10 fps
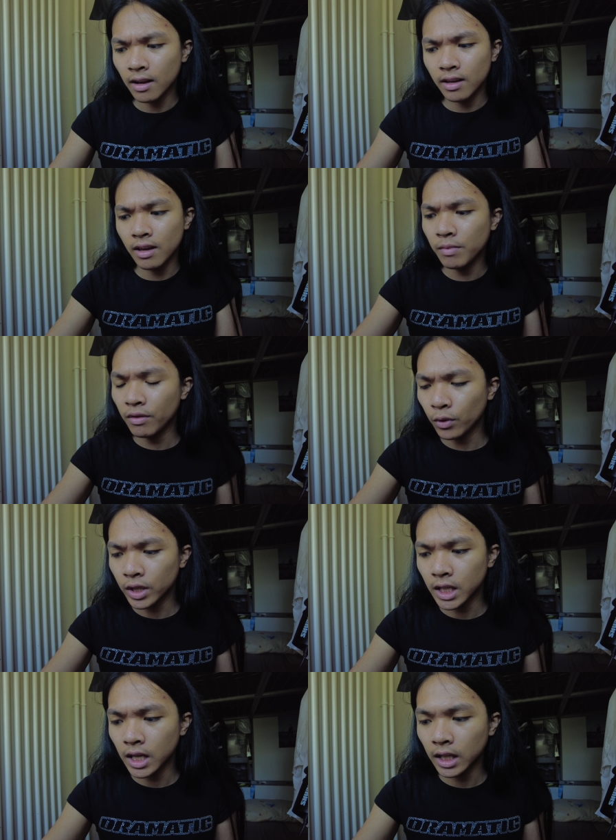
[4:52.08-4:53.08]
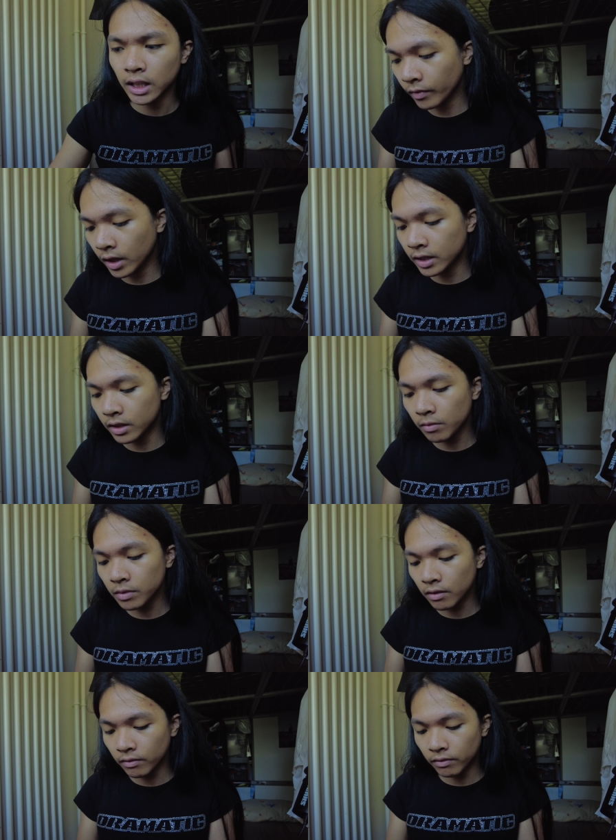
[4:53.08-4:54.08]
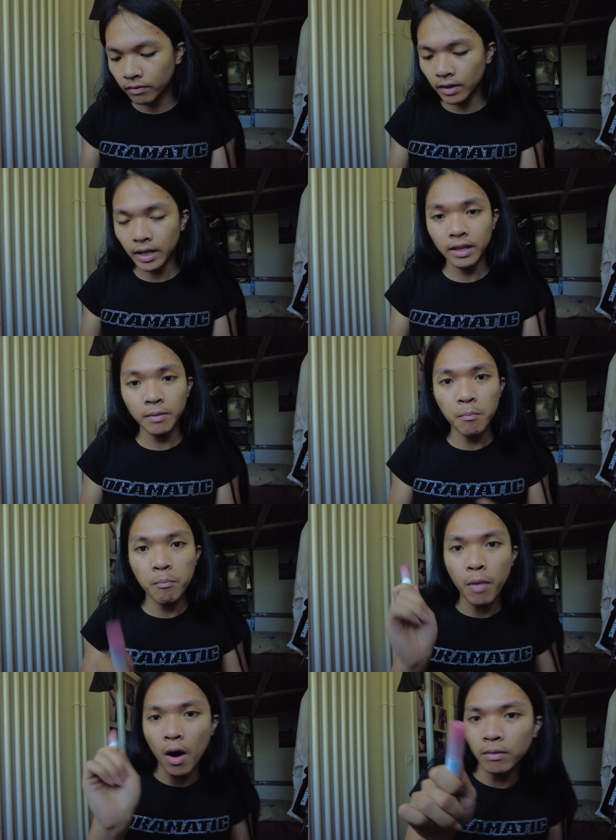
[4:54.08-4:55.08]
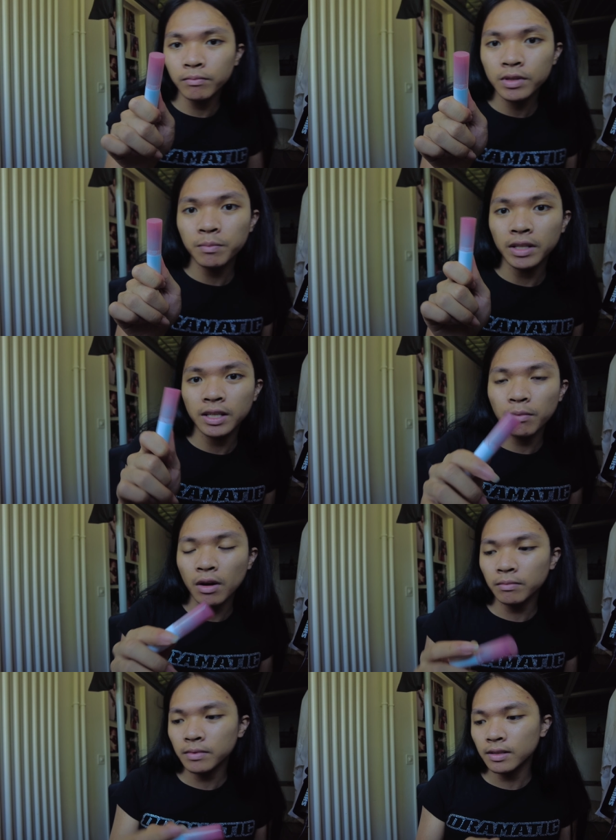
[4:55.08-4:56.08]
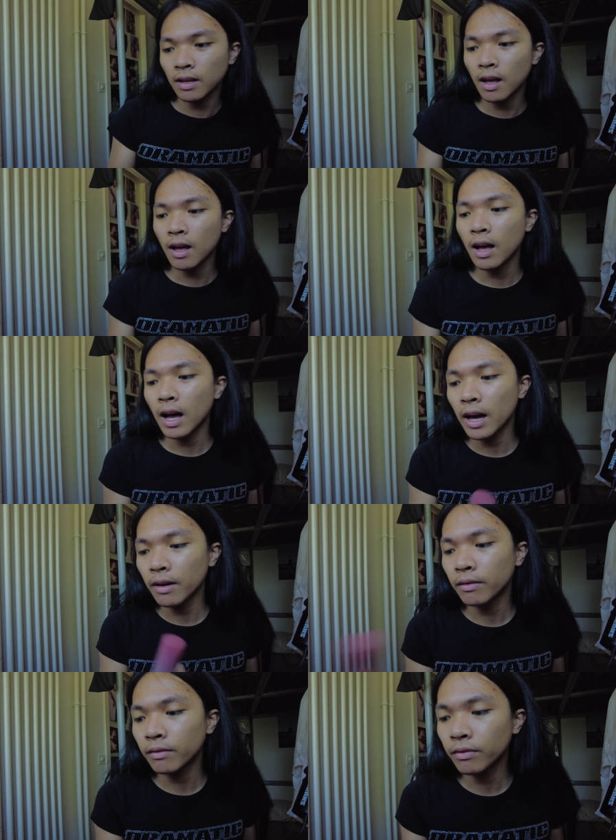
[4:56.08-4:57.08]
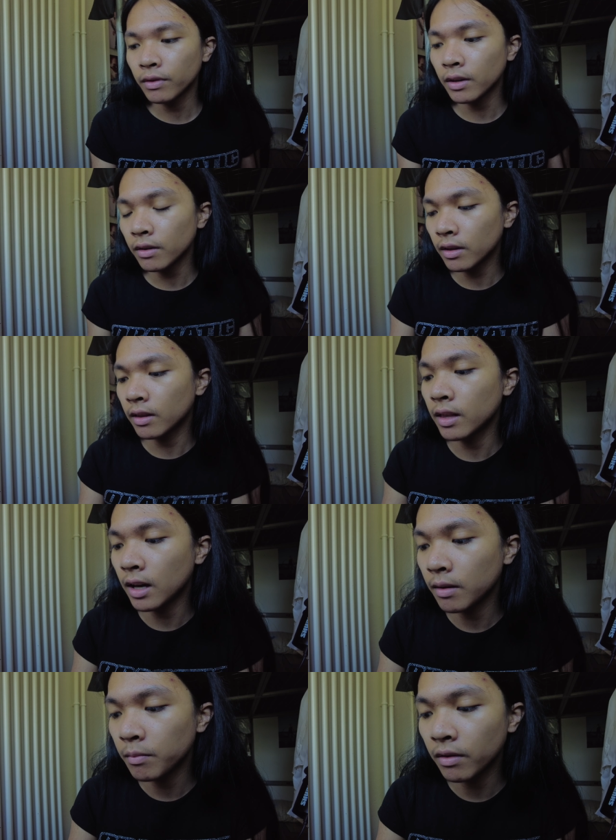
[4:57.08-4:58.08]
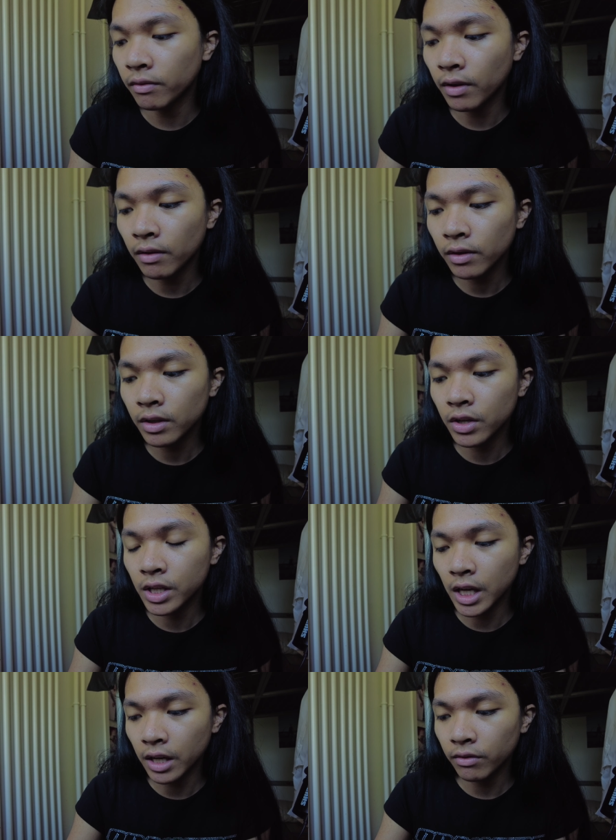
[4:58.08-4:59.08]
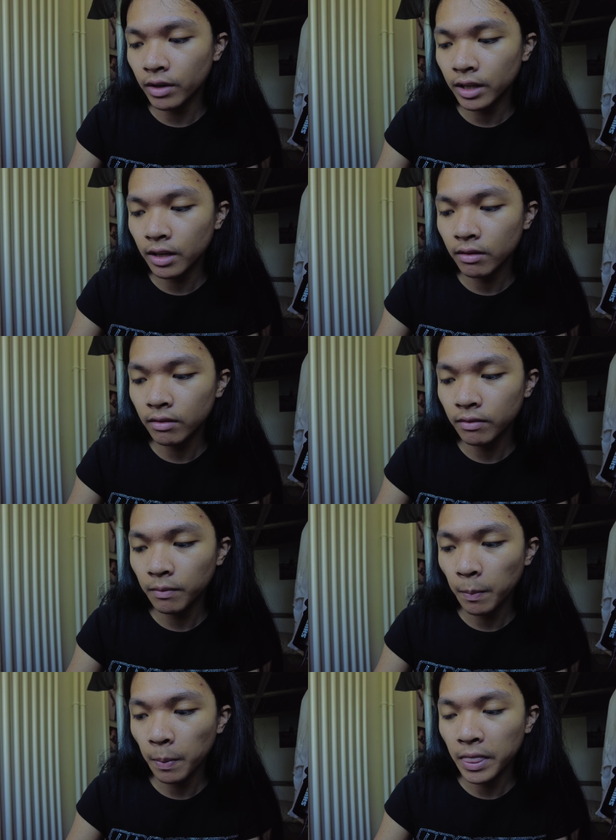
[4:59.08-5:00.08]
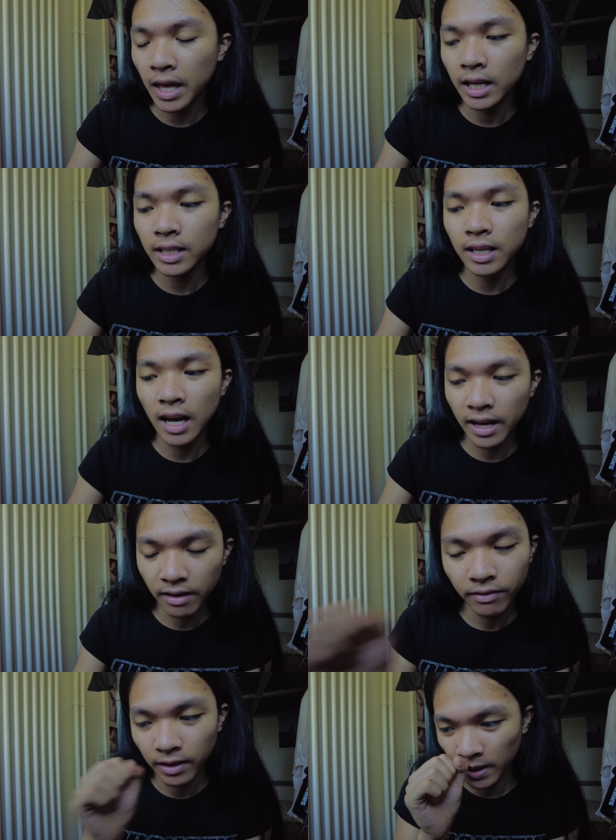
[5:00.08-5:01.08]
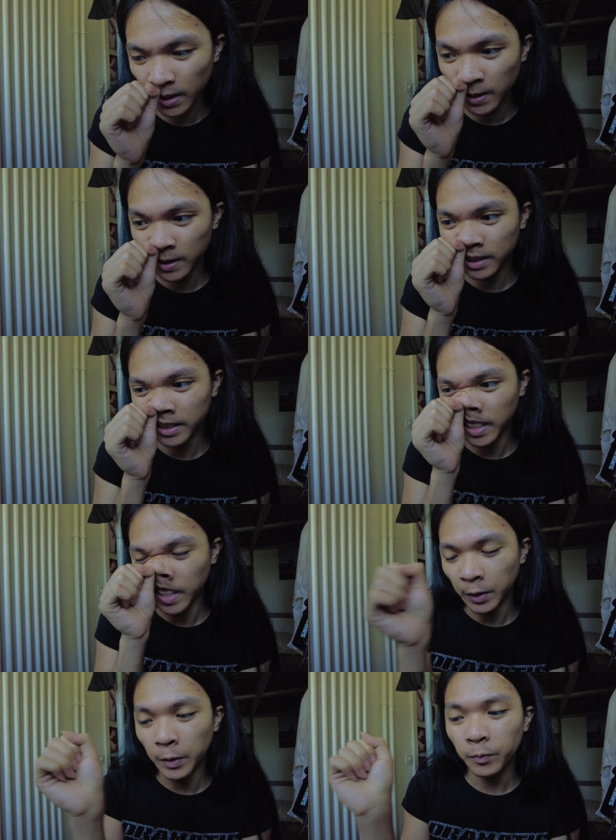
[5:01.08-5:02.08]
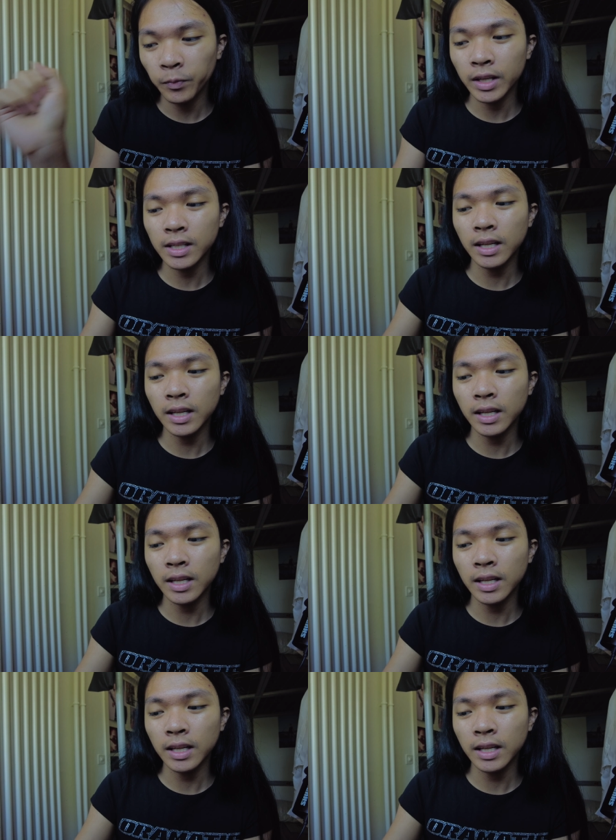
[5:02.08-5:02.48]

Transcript: Give me fourteen. In terms of like the balms, matting balms, I figured that my favorite shade right now is Kaia Fig. It's